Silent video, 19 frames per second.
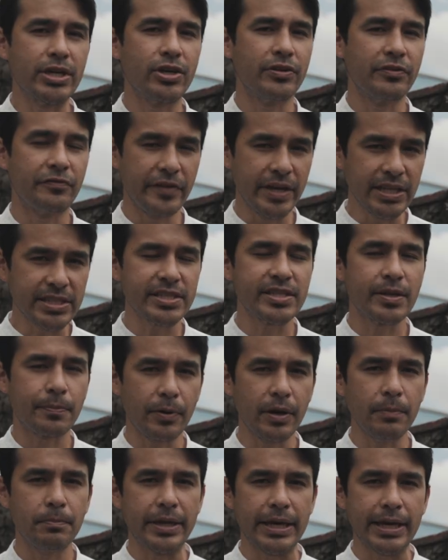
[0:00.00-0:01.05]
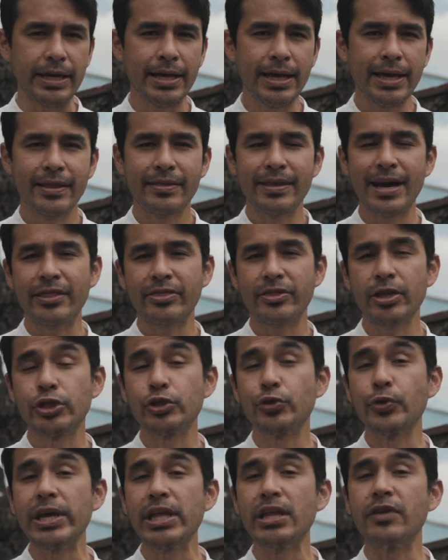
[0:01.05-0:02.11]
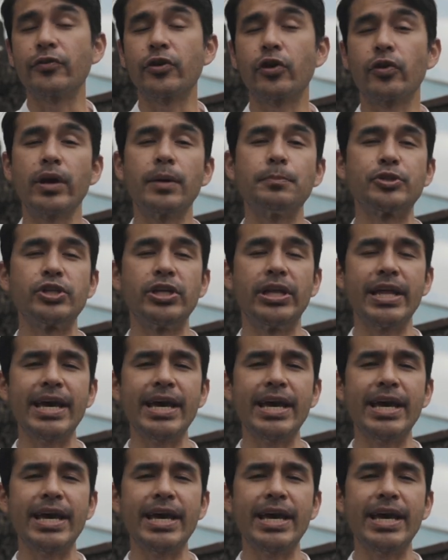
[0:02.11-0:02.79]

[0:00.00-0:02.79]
convinced the public that the trail of corruption